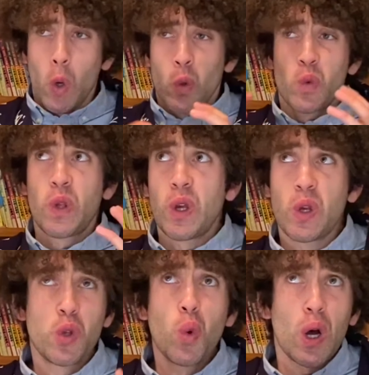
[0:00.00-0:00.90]
The,
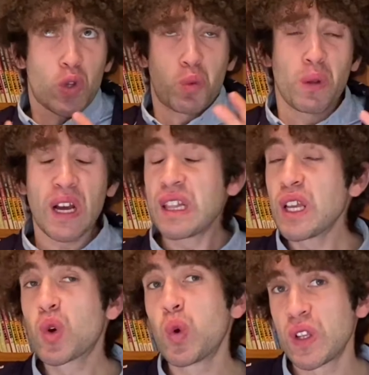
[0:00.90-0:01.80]
you ask me any
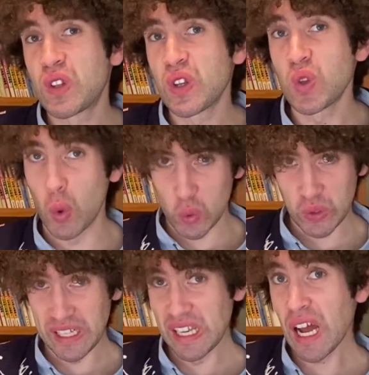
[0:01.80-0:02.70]
question on
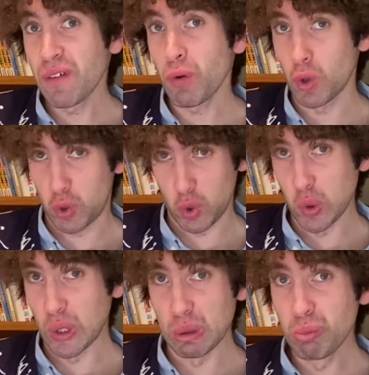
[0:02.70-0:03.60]
the life or show
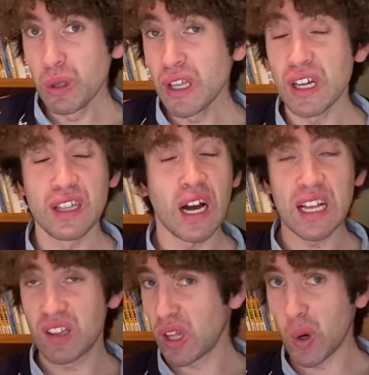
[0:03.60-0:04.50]
of uh, me and I
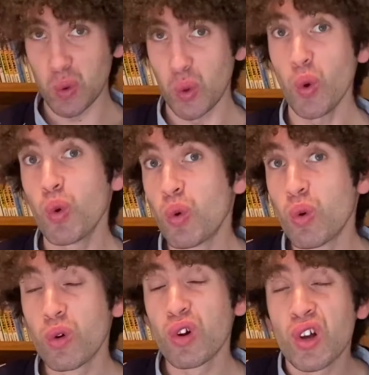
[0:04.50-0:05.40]
doubt you. Where
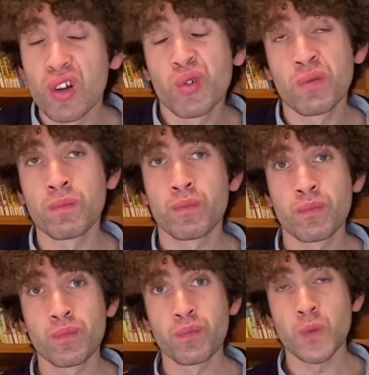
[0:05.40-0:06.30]
was she born?
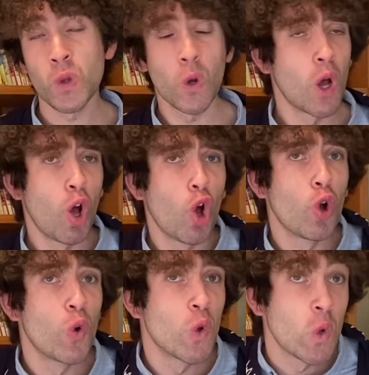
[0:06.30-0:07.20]

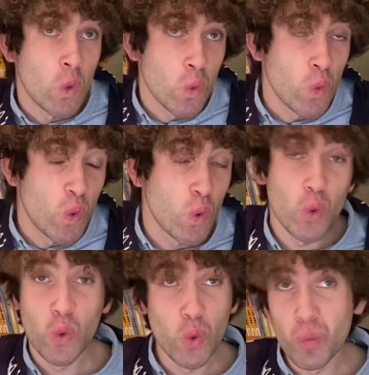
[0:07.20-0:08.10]
Uh,
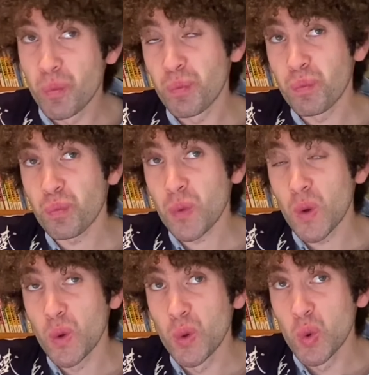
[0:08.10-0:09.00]
yeah, where, where,
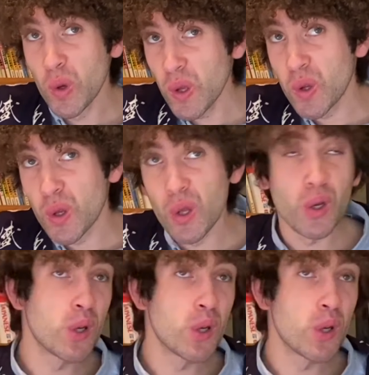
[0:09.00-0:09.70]
was she born?